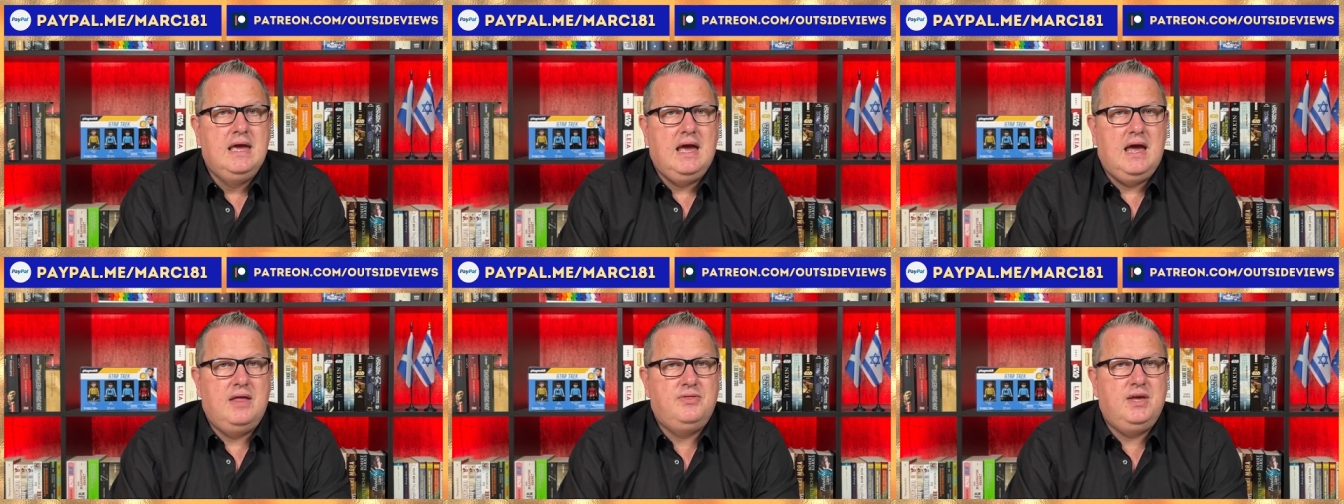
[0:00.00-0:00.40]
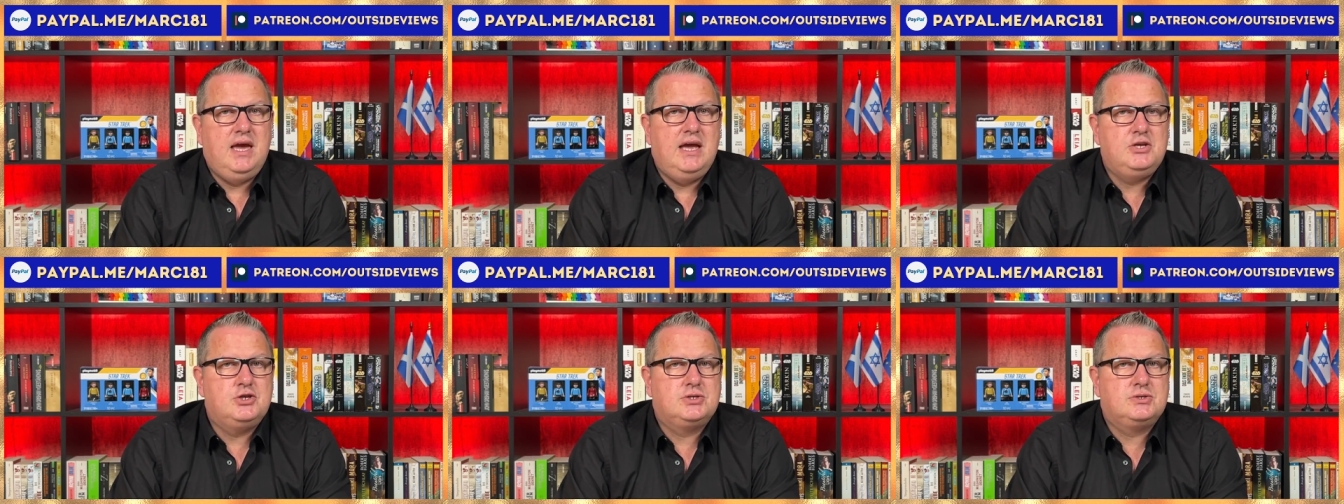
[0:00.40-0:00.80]
And the
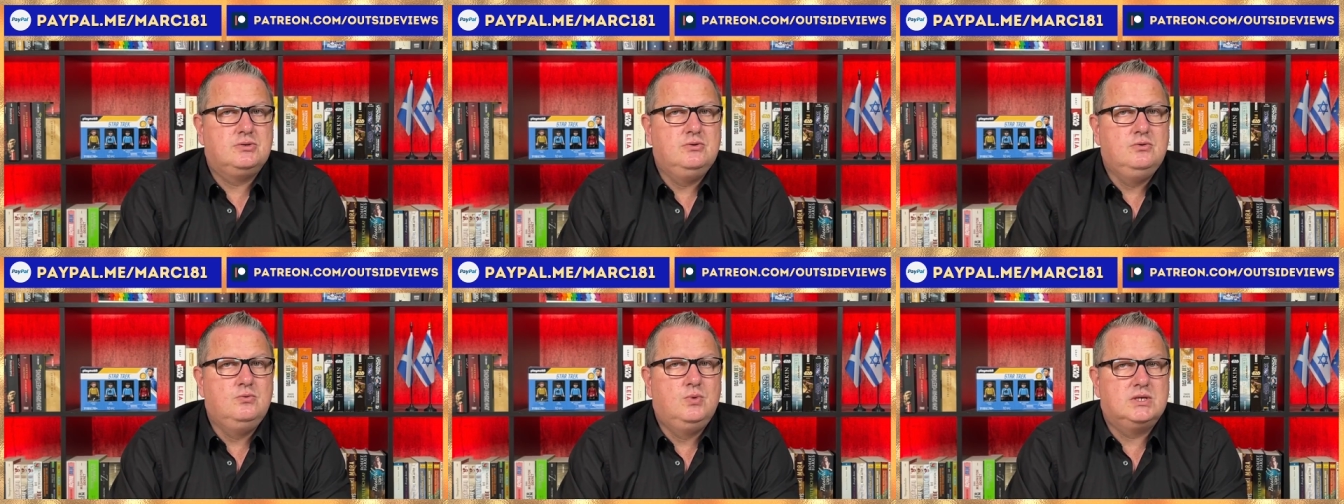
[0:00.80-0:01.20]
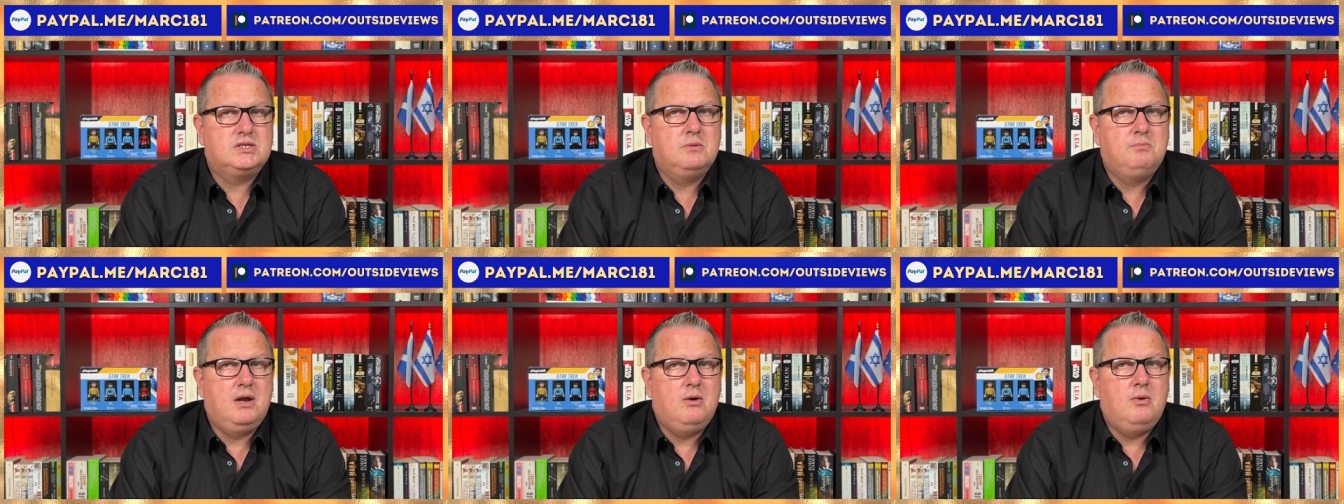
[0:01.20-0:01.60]
HS2
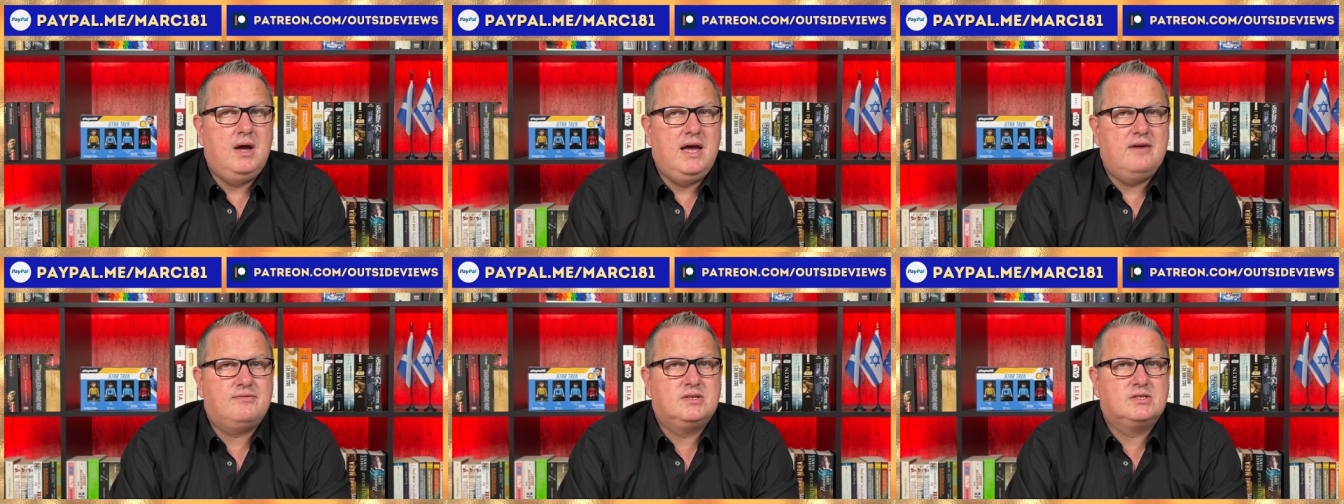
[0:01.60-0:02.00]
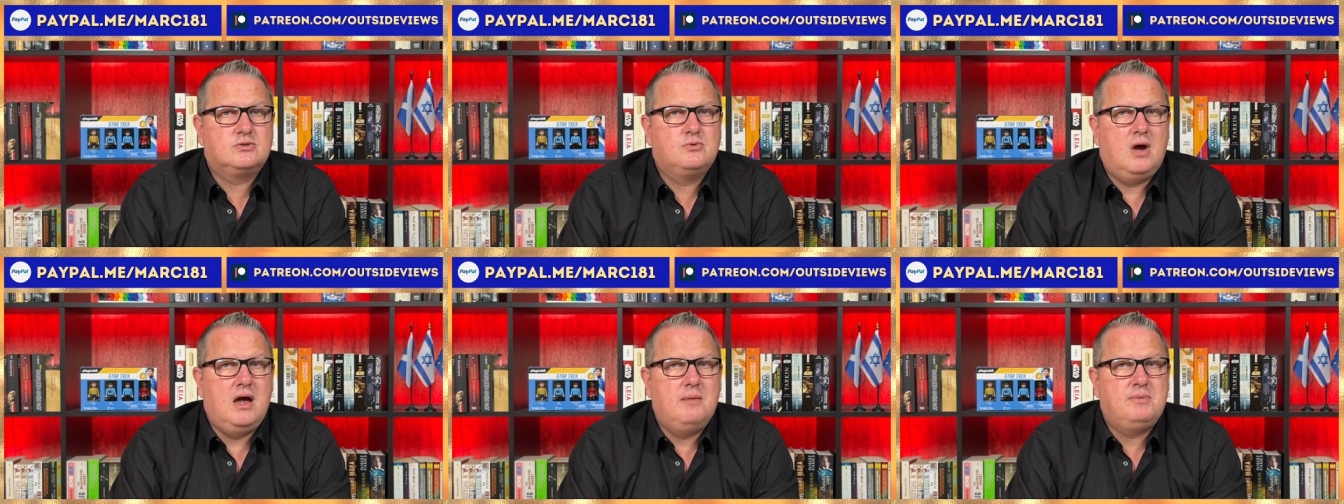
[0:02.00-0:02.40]
whistleblower have
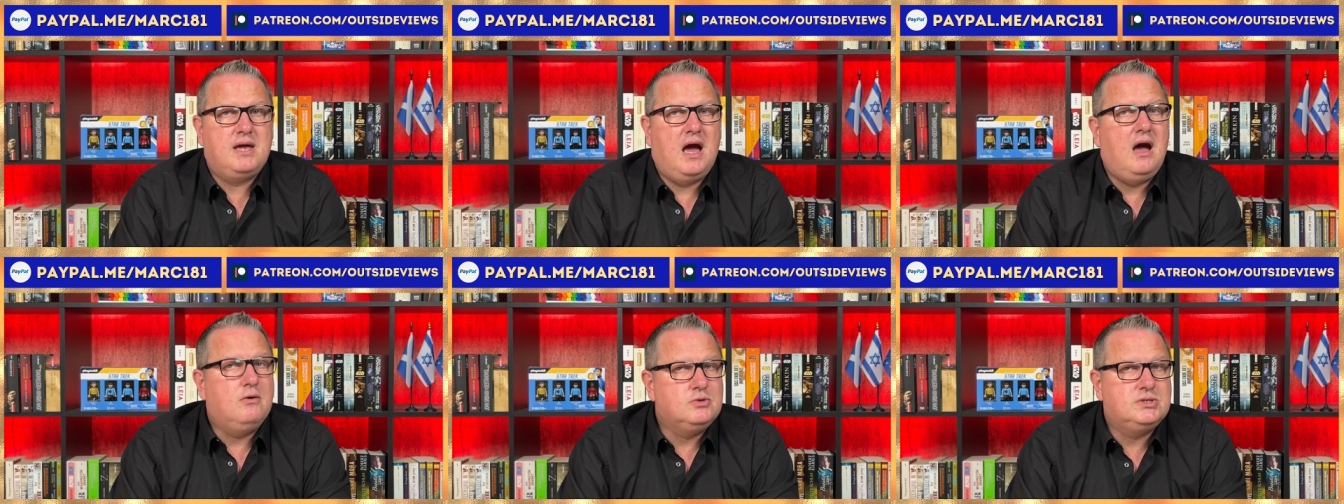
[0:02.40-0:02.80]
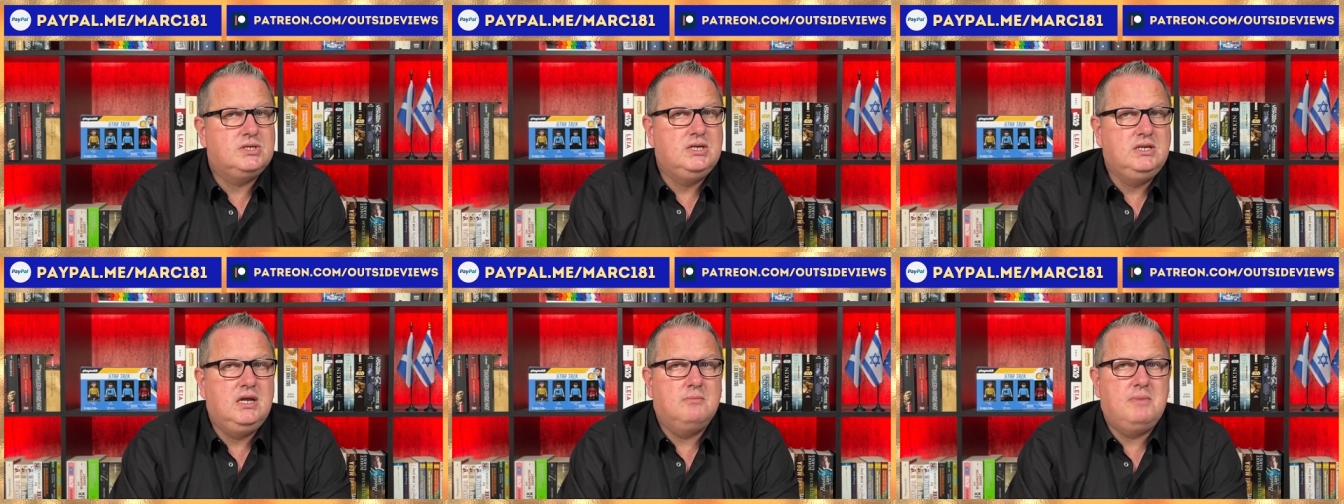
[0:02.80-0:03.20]
described how
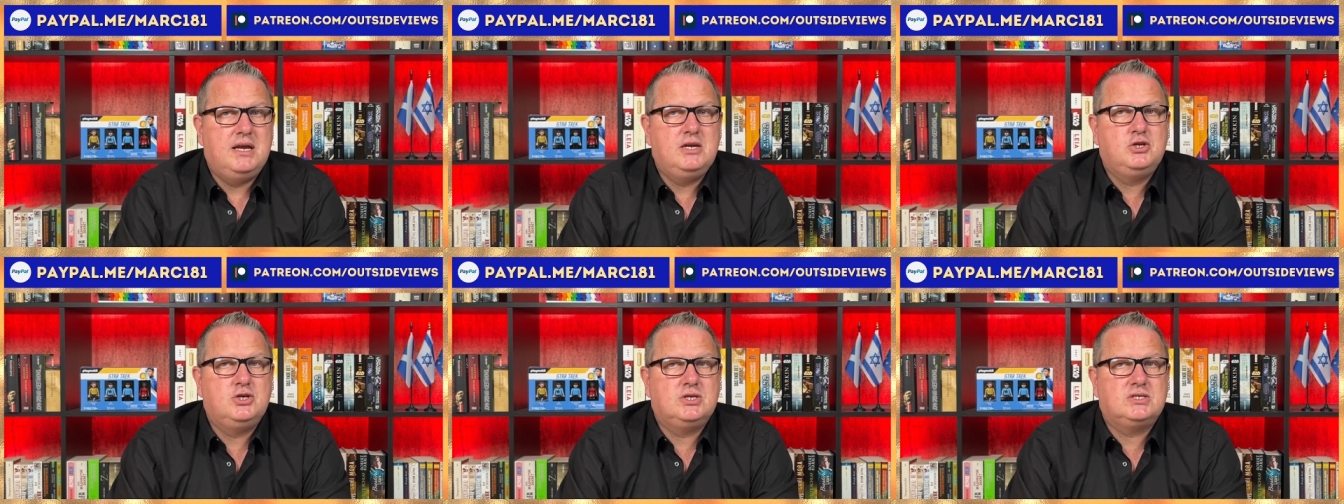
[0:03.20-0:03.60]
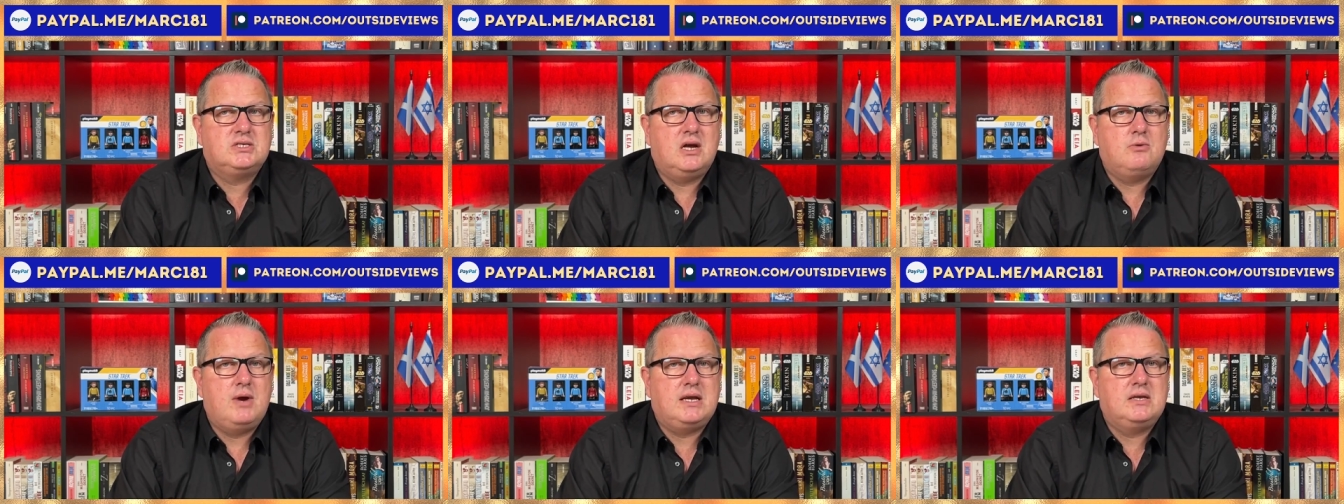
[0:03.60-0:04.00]
senior managers
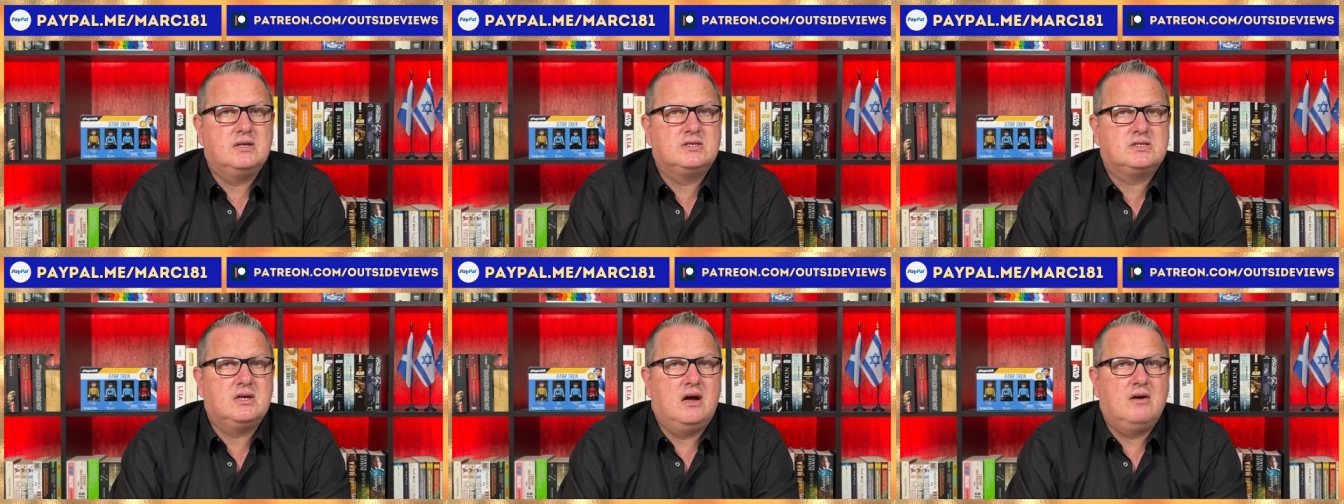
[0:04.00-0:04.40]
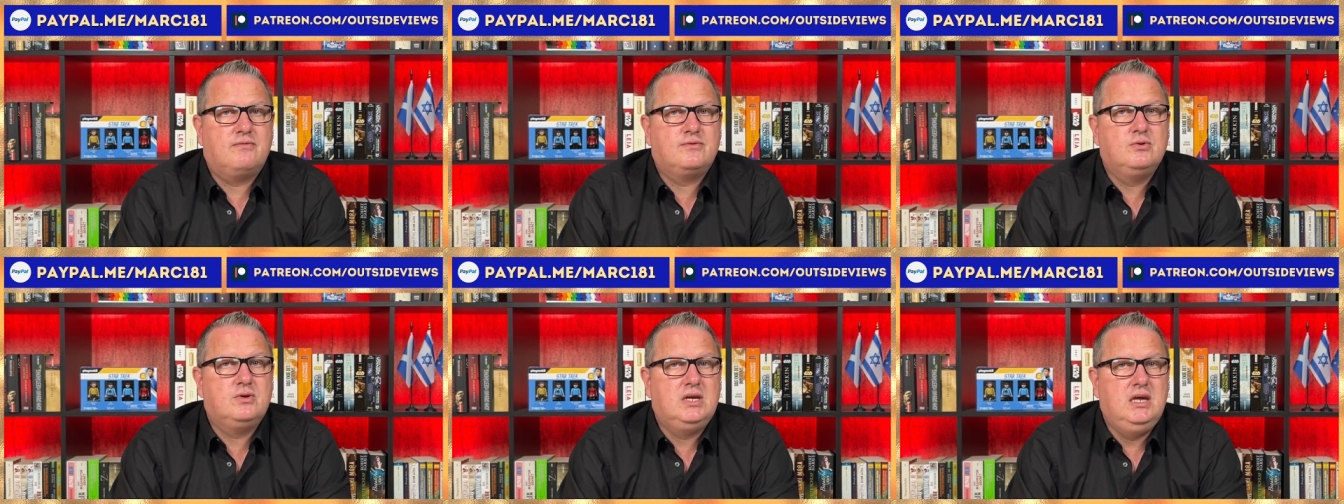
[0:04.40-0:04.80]
directed
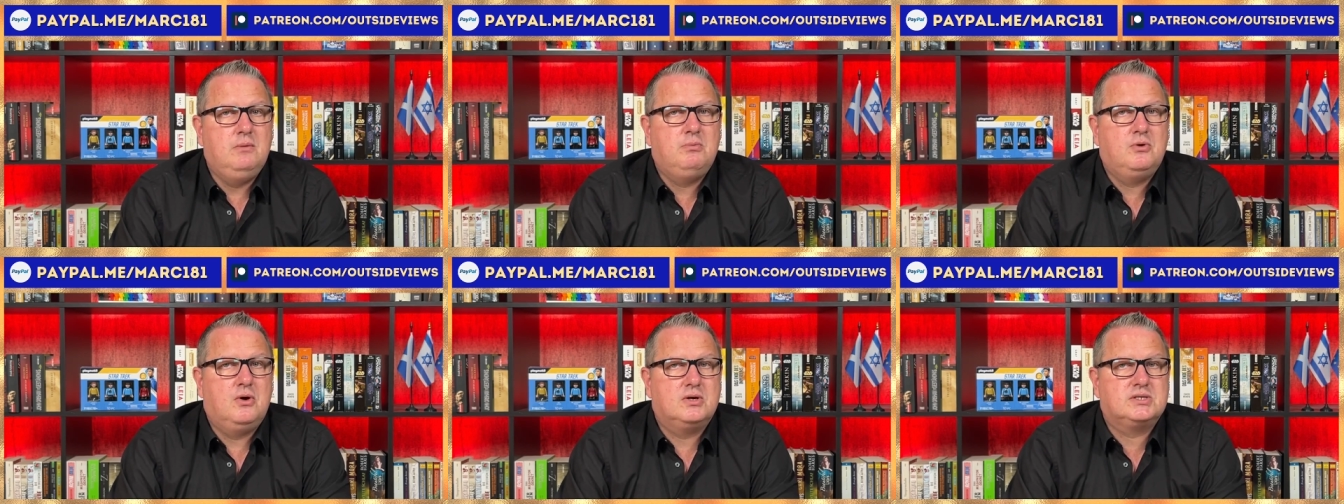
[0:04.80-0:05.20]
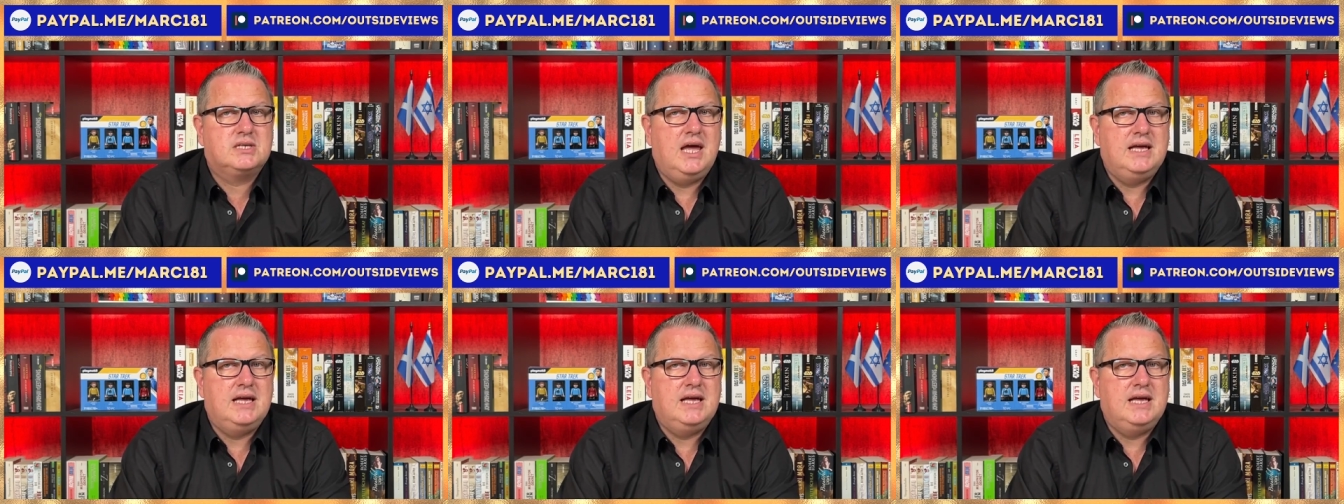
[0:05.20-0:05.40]
staff to keep cost